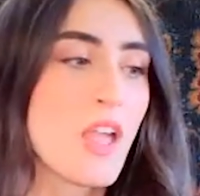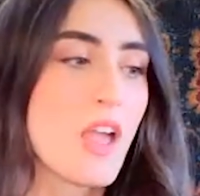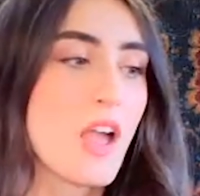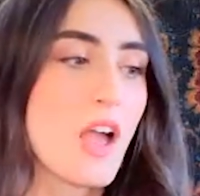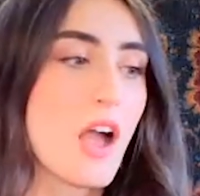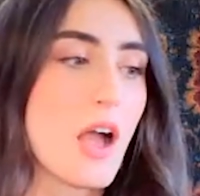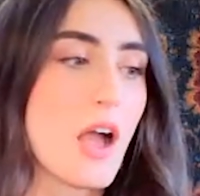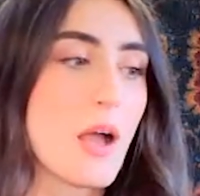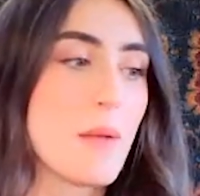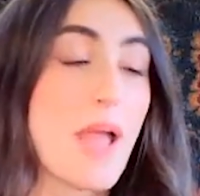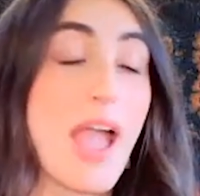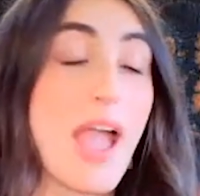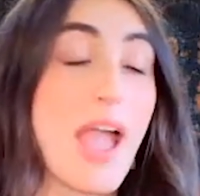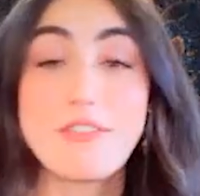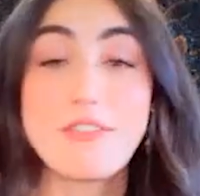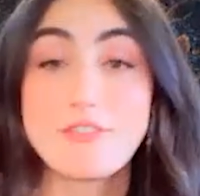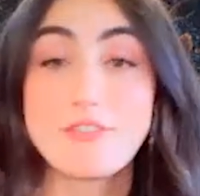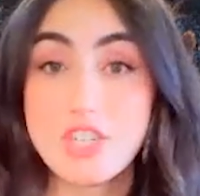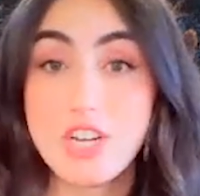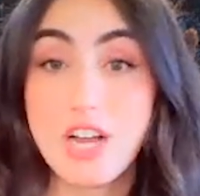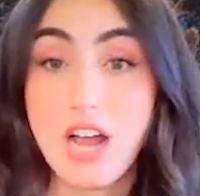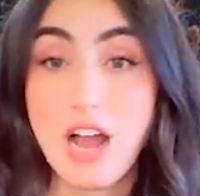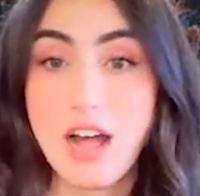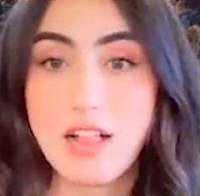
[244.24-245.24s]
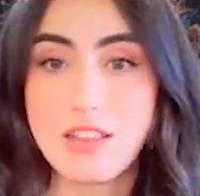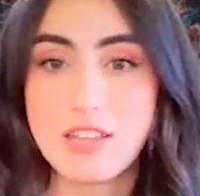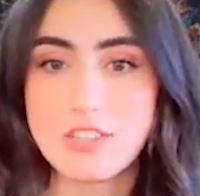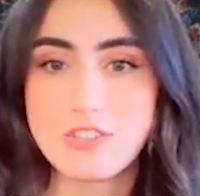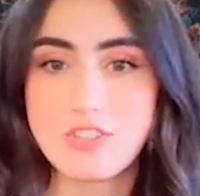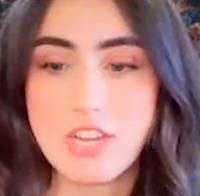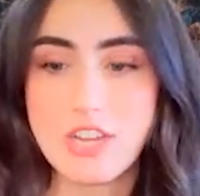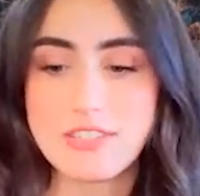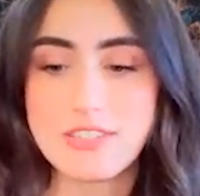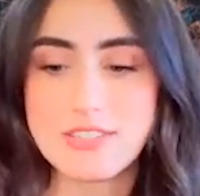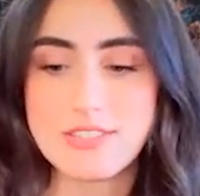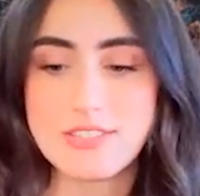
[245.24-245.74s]
after college,
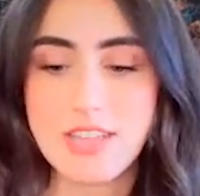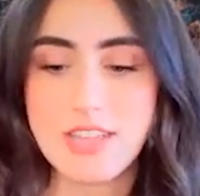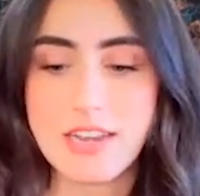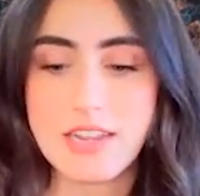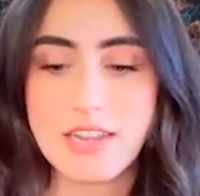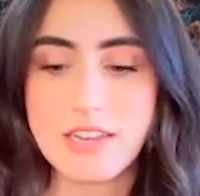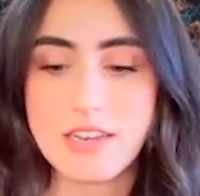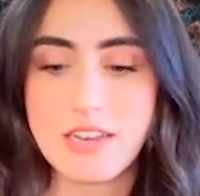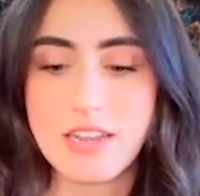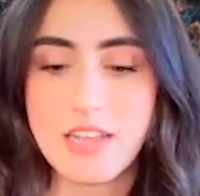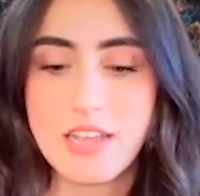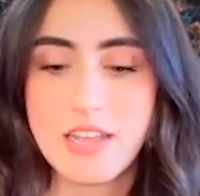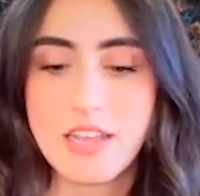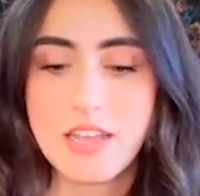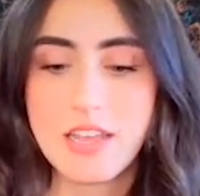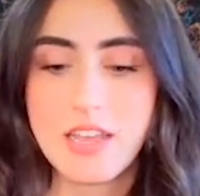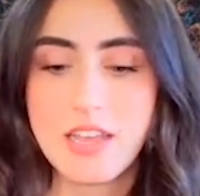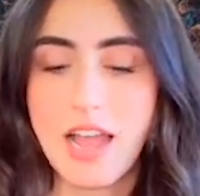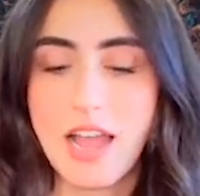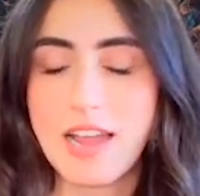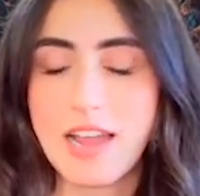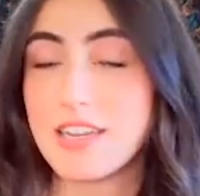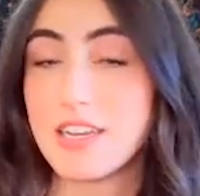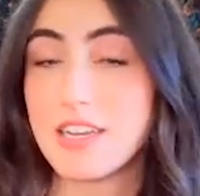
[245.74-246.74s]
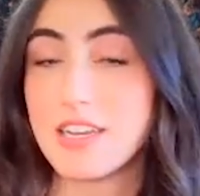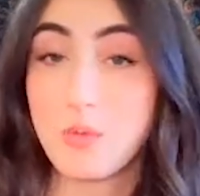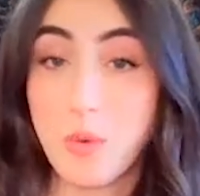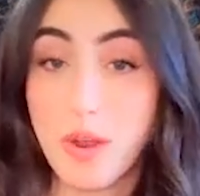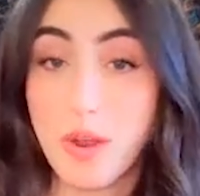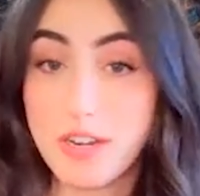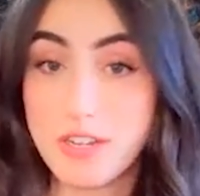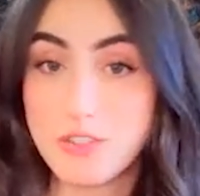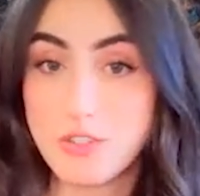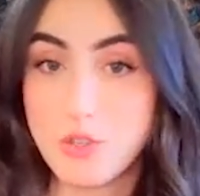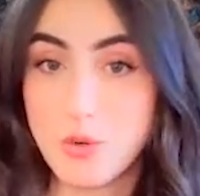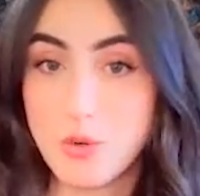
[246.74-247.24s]
I decided I didn't want
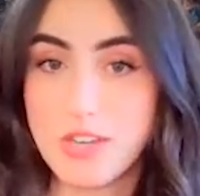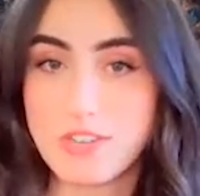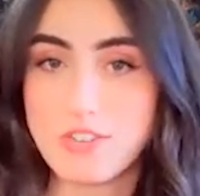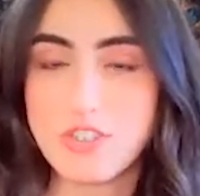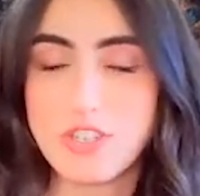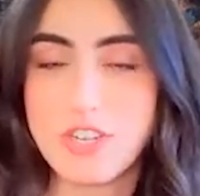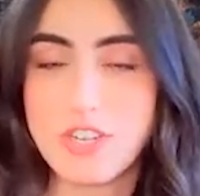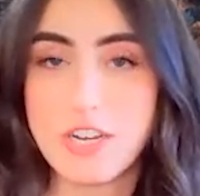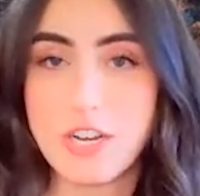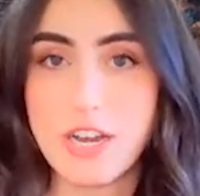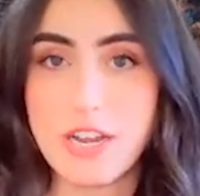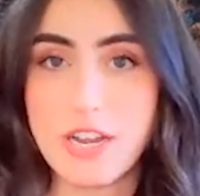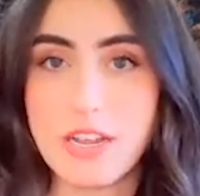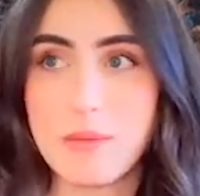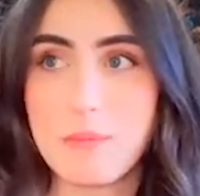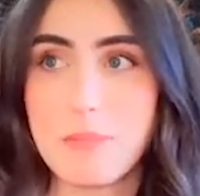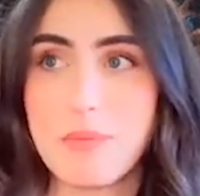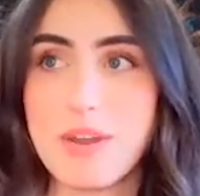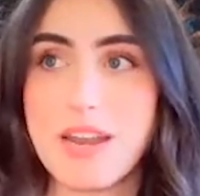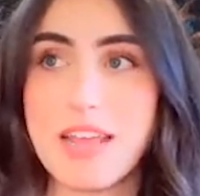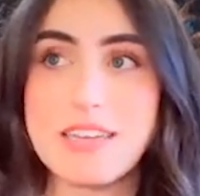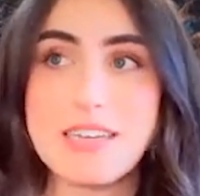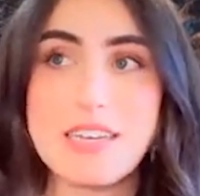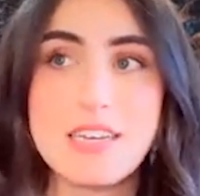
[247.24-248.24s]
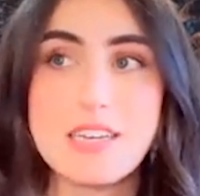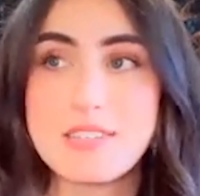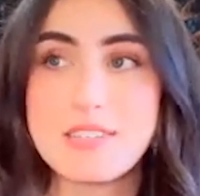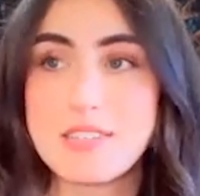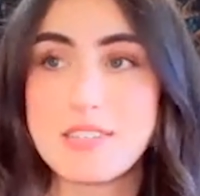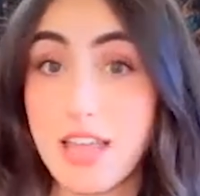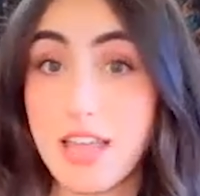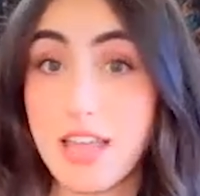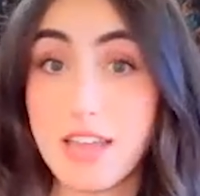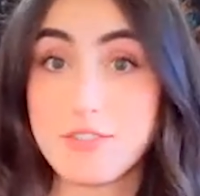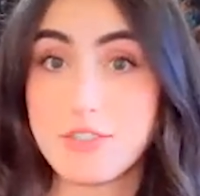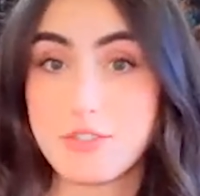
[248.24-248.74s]
to do engineering, but I needed to
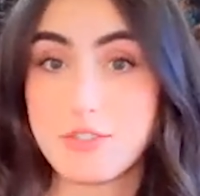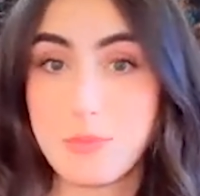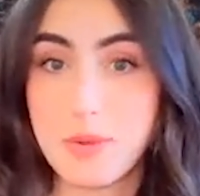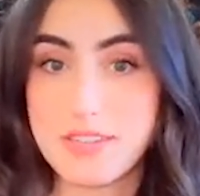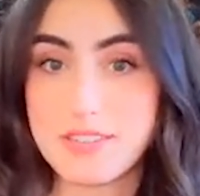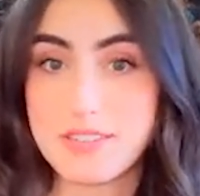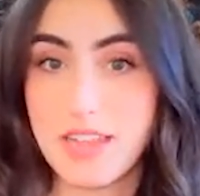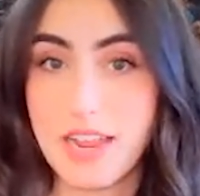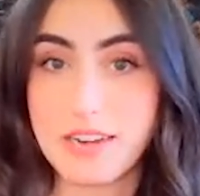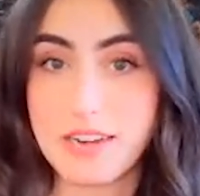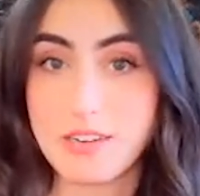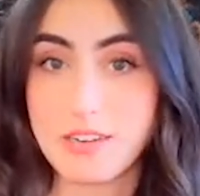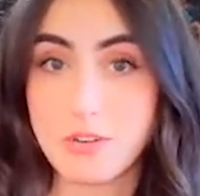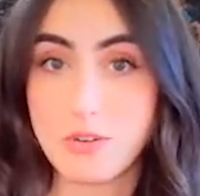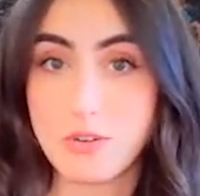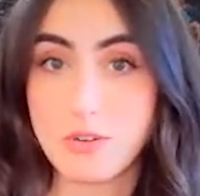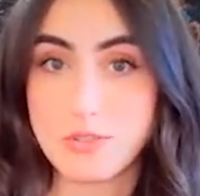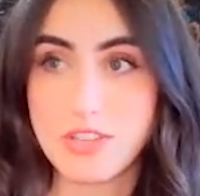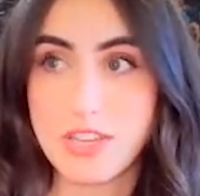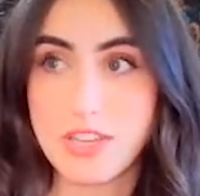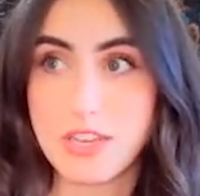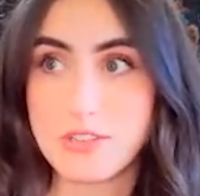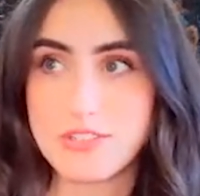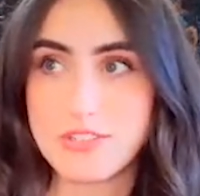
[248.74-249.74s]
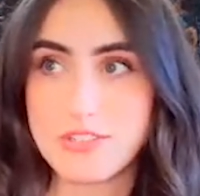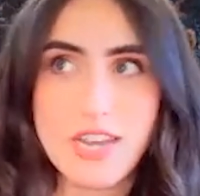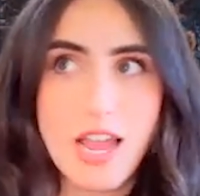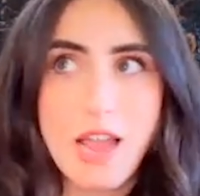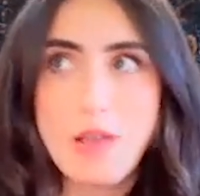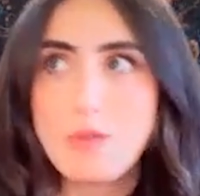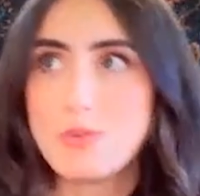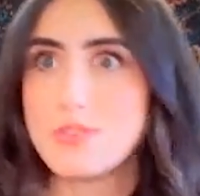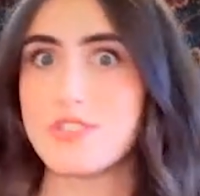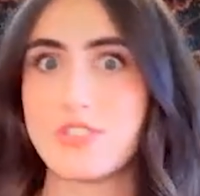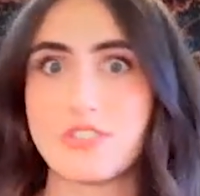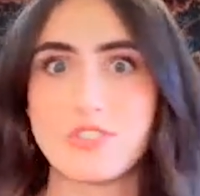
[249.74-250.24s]
leverage my technical skills. And I
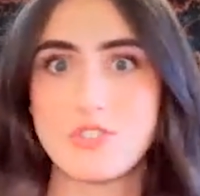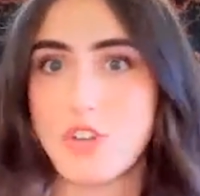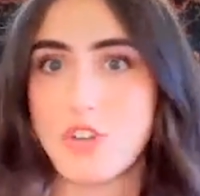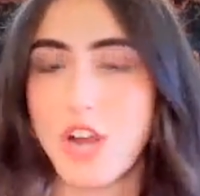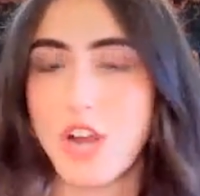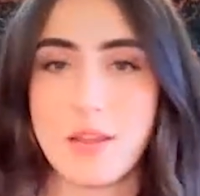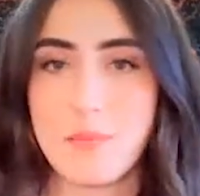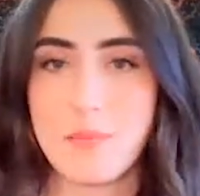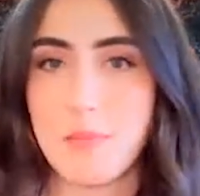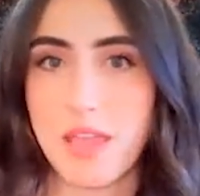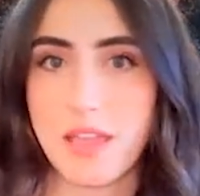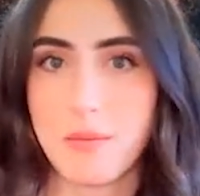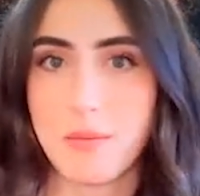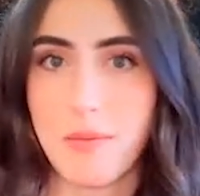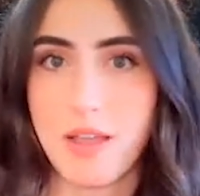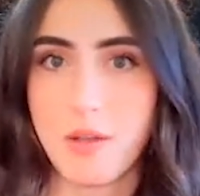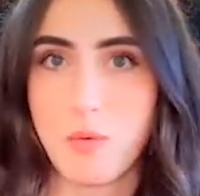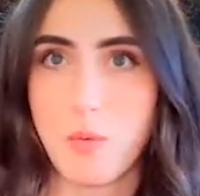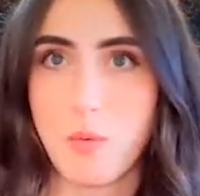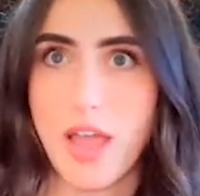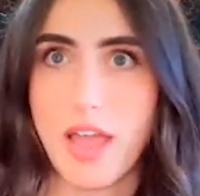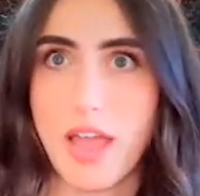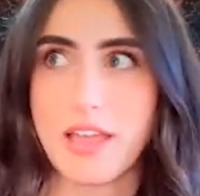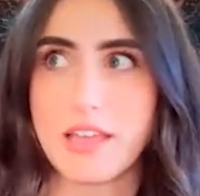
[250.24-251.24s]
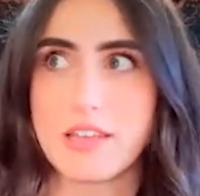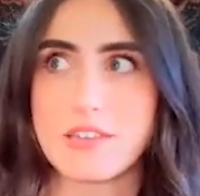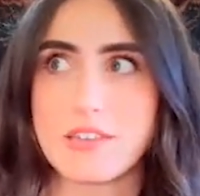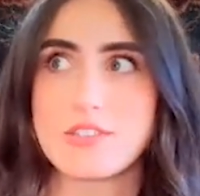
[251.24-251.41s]
was just trying to make my way.